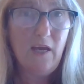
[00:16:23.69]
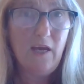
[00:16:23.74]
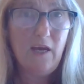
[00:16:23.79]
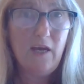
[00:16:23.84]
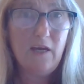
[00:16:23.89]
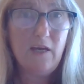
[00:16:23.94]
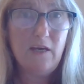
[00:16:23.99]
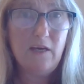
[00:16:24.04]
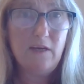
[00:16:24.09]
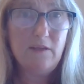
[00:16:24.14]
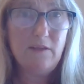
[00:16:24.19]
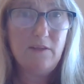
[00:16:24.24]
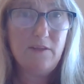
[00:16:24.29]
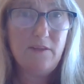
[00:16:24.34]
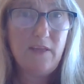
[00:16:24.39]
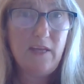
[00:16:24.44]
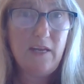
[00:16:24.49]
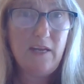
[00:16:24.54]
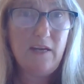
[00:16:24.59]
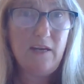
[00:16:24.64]

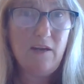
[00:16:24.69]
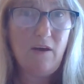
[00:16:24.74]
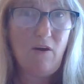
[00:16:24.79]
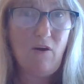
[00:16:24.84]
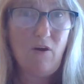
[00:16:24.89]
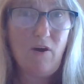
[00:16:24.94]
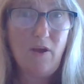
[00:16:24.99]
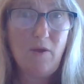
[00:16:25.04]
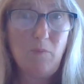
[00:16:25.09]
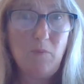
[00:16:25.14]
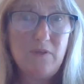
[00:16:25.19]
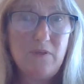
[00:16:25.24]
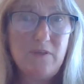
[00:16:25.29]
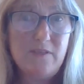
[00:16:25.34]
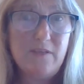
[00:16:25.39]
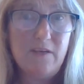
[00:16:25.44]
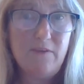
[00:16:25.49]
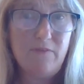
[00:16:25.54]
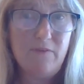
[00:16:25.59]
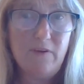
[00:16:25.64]
then I would
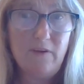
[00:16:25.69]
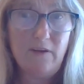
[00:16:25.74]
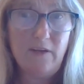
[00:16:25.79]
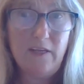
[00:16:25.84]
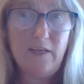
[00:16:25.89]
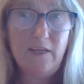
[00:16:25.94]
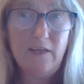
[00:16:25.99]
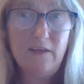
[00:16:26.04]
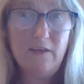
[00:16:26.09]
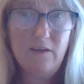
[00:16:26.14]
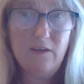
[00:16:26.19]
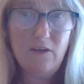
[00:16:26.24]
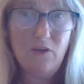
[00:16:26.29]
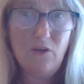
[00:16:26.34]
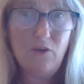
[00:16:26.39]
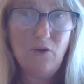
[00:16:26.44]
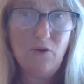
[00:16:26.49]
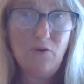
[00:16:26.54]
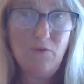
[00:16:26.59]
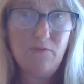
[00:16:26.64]
definitely
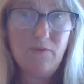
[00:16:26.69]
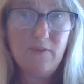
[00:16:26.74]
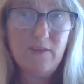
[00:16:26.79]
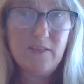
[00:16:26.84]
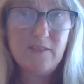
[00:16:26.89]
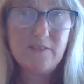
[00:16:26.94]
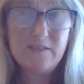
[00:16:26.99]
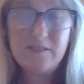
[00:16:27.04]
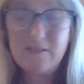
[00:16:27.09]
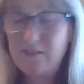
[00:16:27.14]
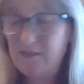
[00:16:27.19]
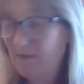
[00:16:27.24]
go for this.